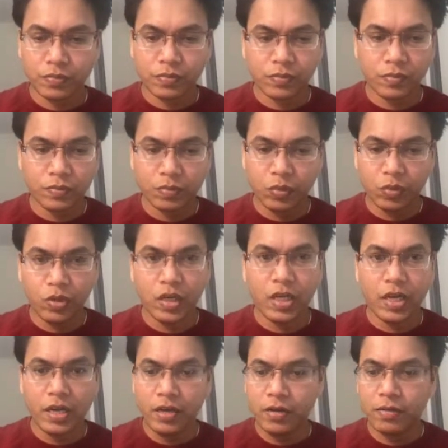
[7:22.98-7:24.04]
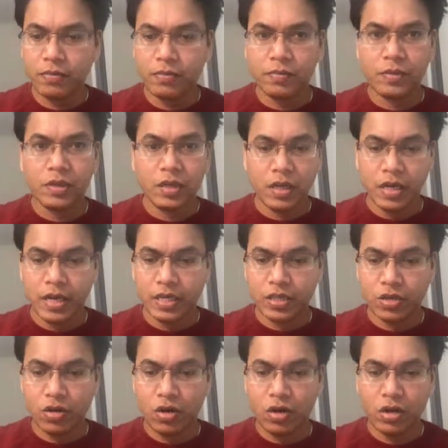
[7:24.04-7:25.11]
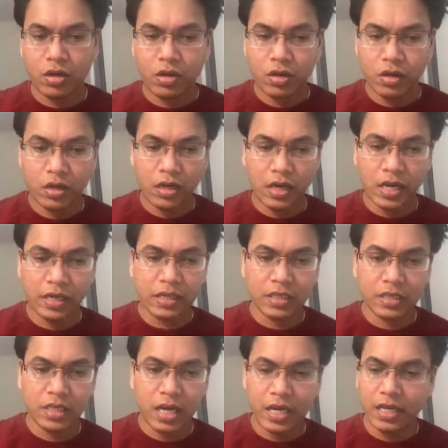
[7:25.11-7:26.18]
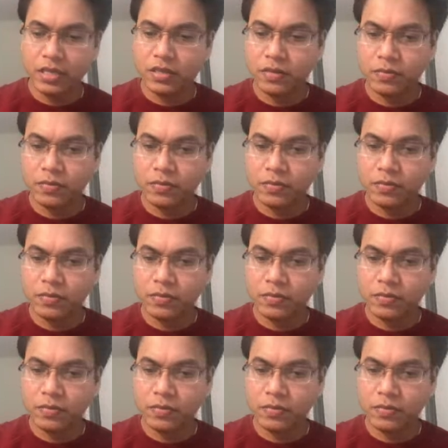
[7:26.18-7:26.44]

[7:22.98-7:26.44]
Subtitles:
boolean s dot length size,